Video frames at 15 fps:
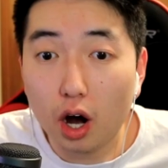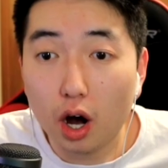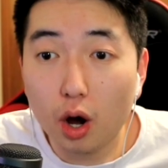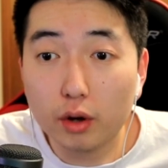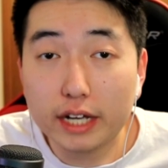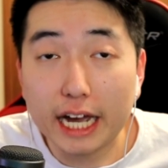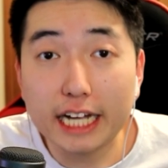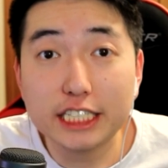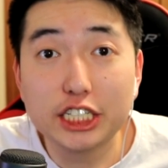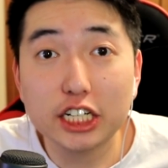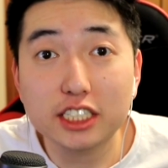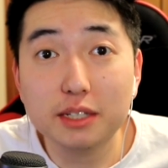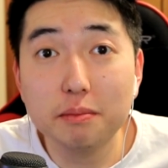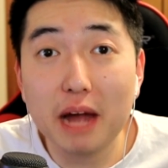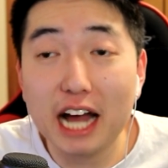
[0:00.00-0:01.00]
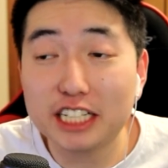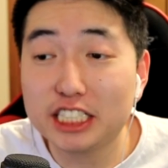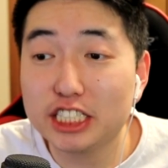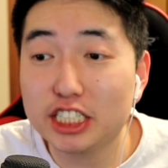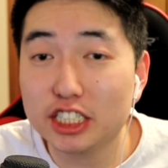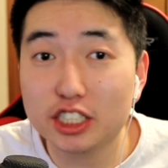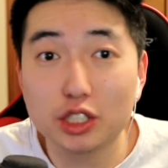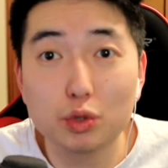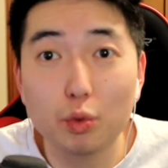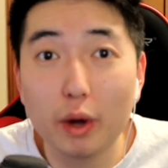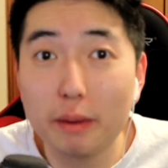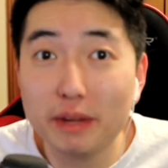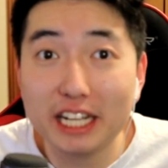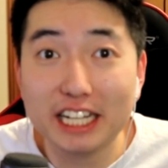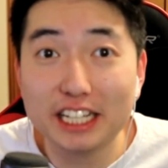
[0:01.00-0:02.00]
Okay, just imagine just
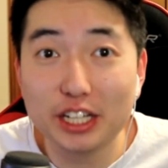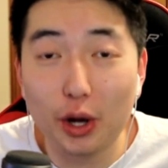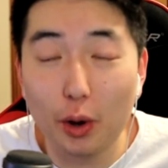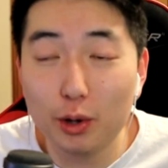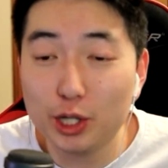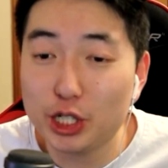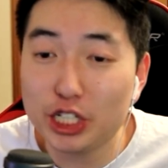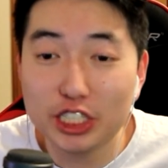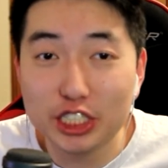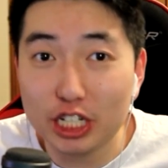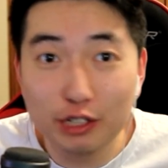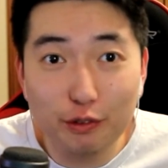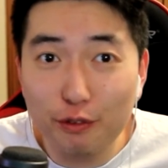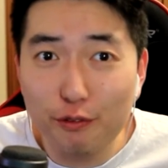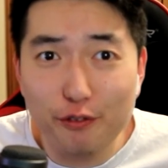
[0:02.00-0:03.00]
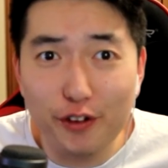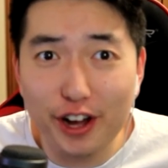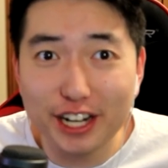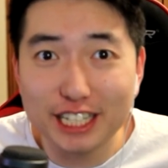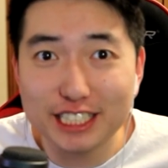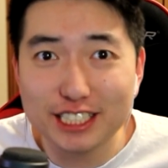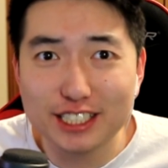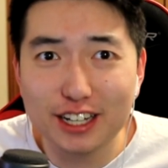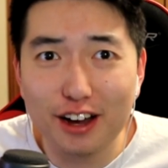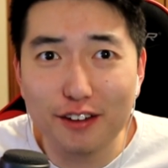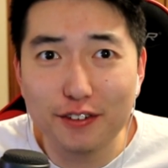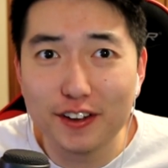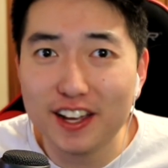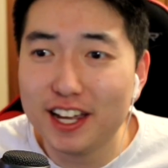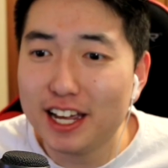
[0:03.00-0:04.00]
swimming in the ocean just for fun and
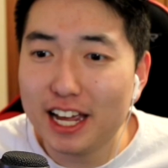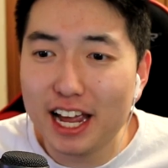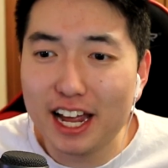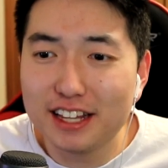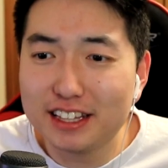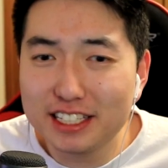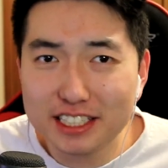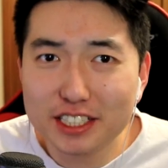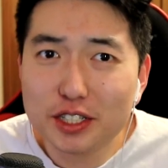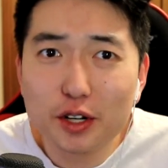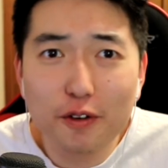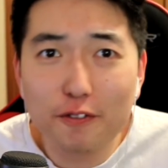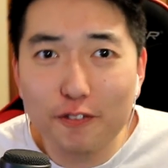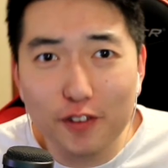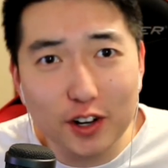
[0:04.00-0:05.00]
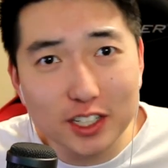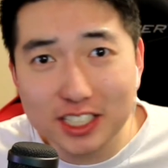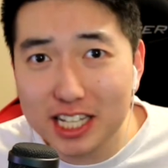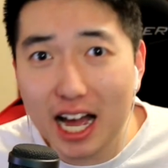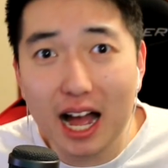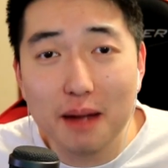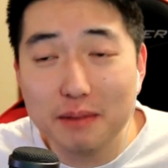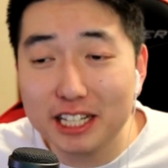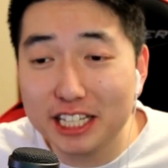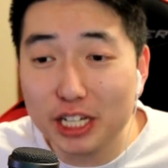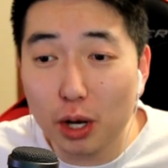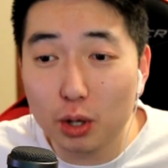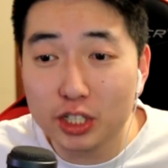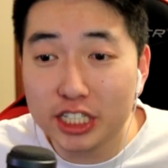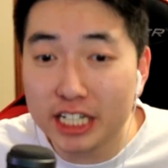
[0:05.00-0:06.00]
stuff. And this is your first time in the
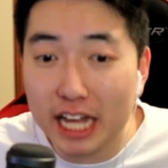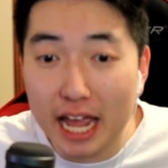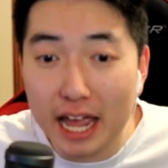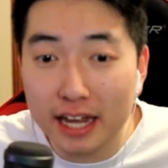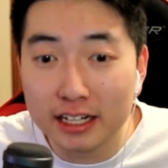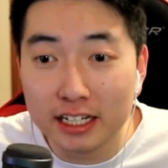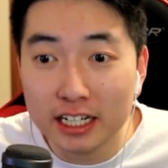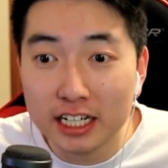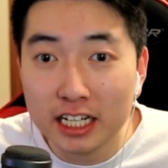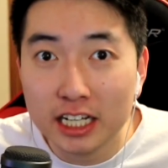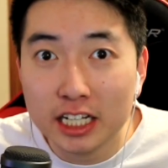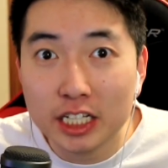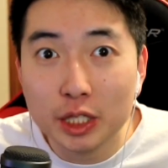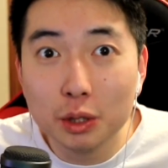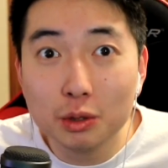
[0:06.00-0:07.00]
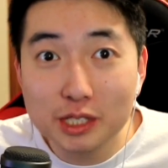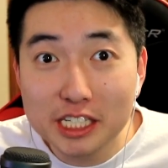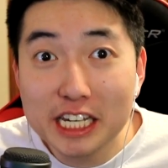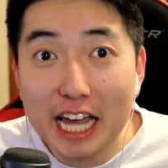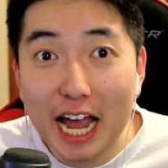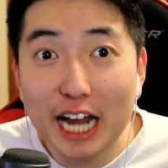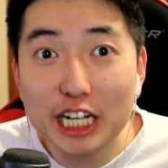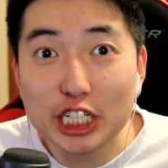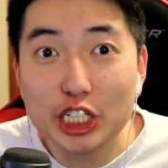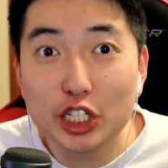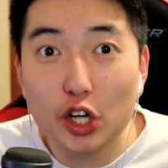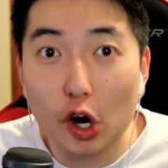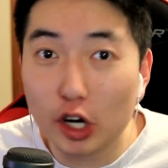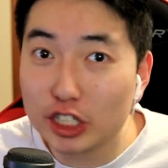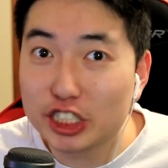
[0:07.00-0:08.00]
ocean and you see a
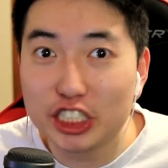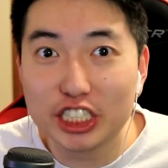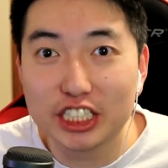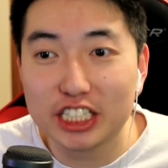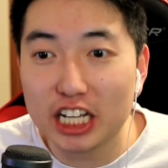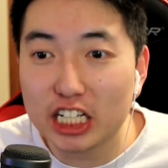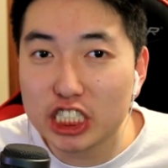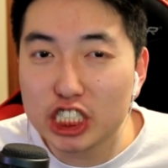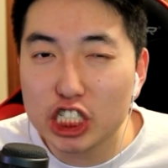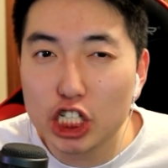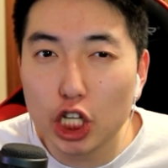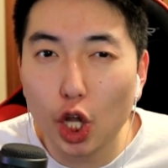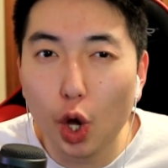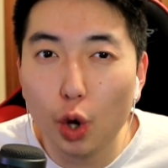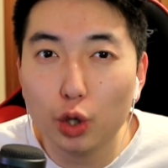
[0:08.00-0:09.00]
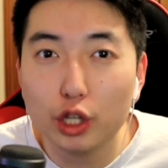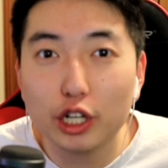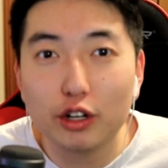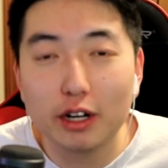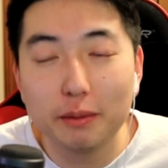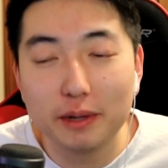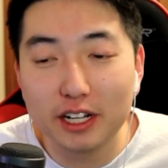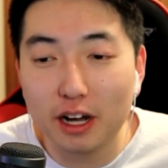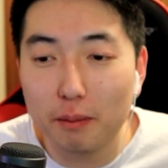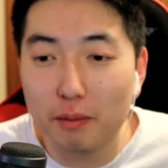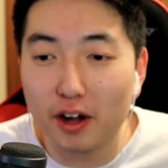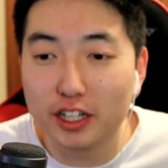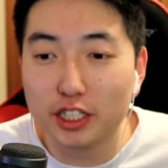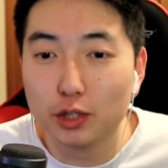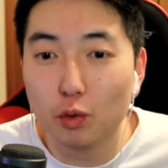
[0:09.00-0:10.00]
shark just slowly creeping up
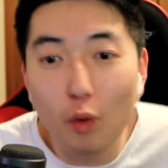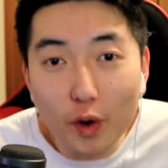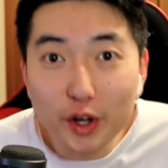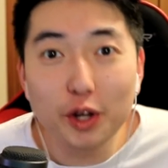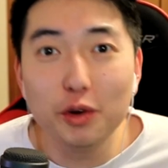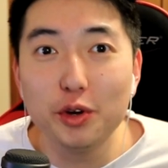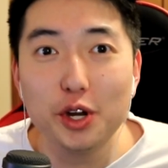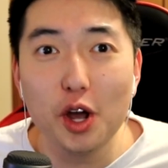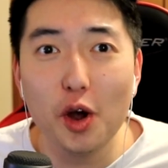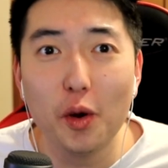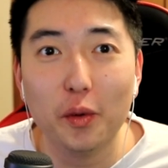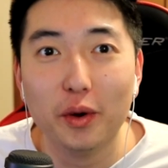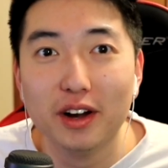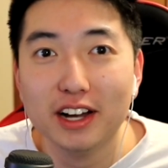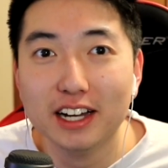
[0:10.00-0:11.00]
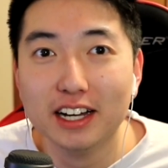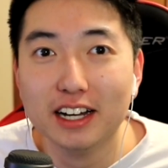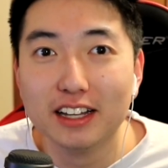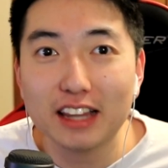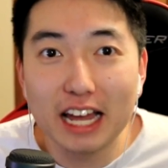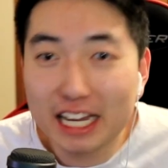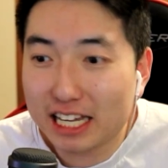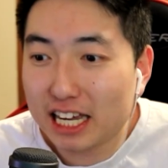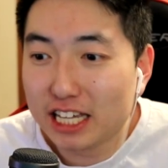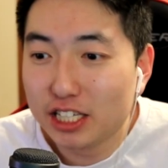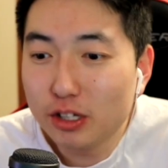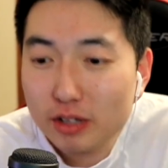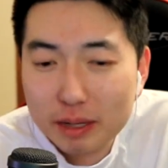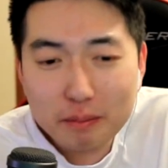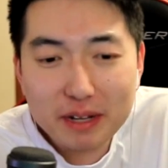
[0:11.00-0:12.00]
on you, what do you do? Like
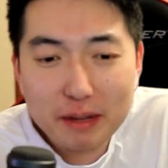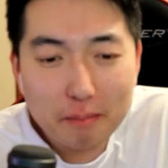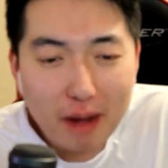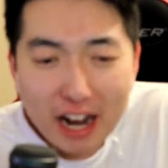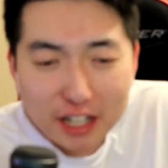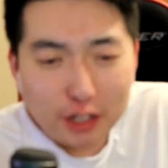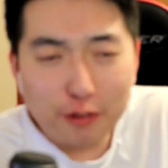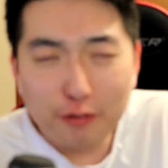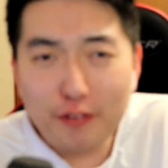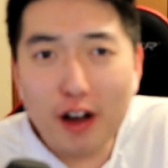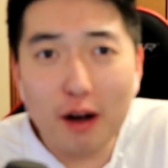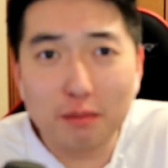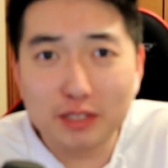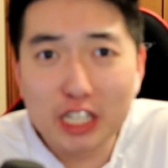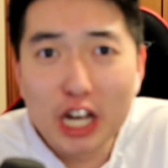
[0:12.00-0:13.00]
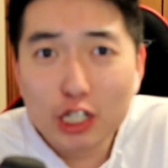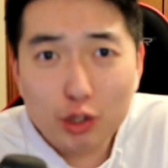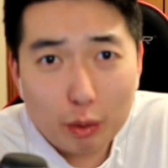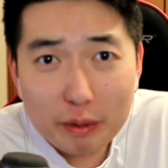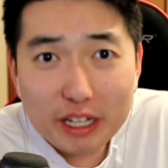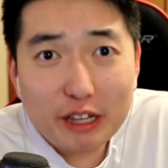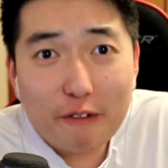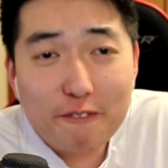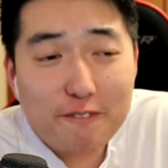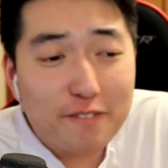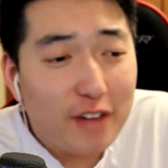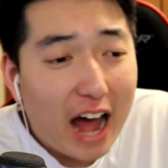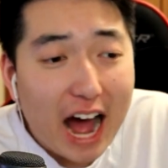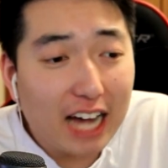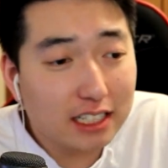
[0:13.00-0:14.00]
you can be Michael Phelps swimming the
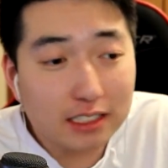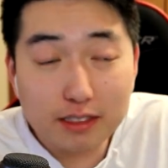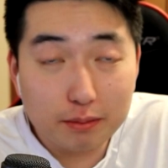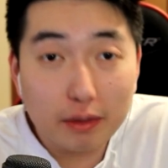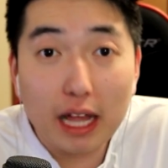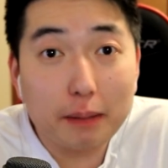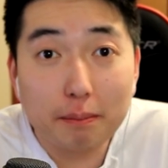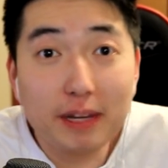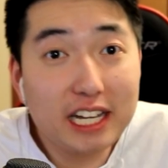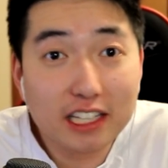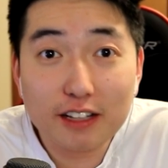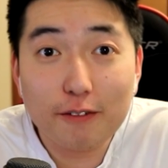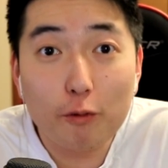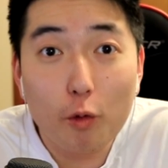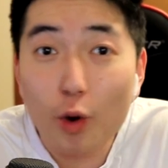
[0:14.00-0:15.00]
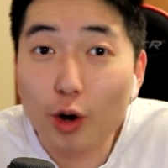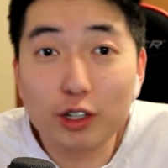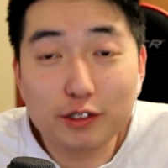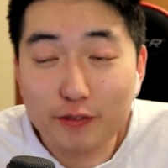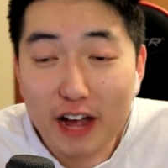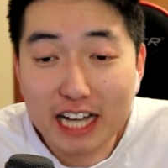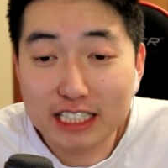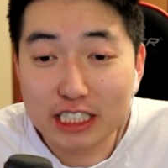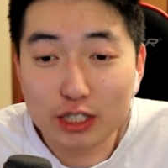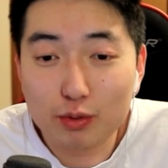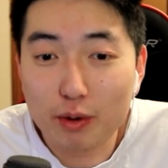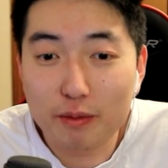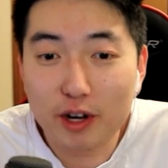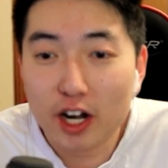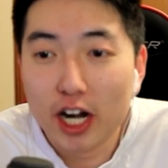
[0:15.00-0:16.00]
fat like being the world's fastest
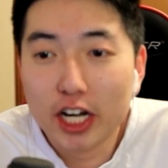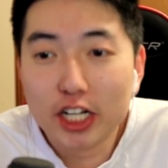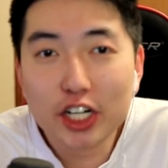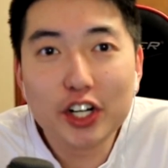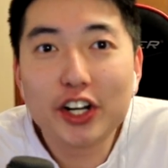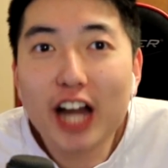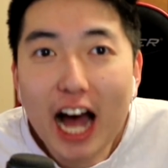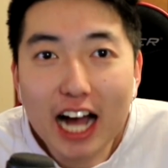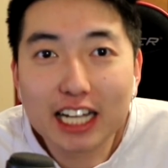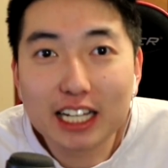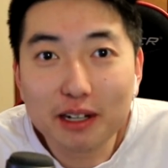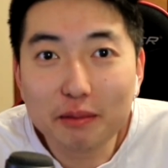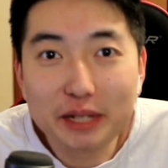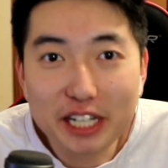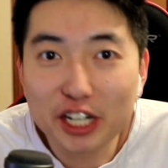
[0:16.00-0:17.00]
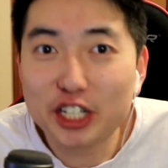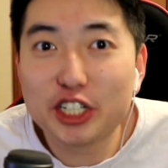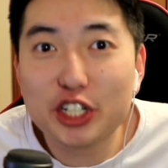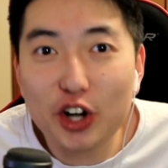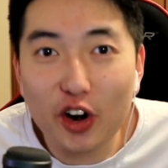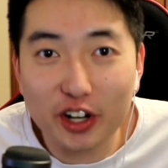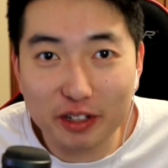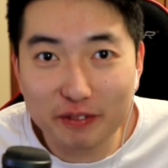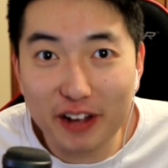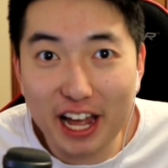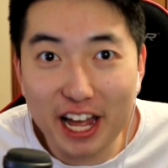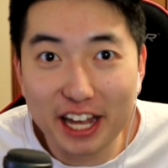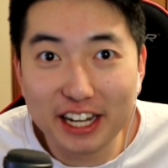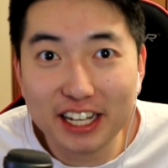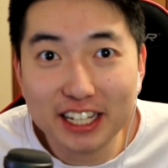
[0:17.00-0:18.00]
swimmer. You're not going to beat a shark,
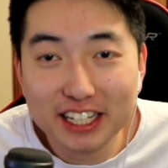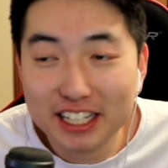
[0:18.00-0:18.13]
man.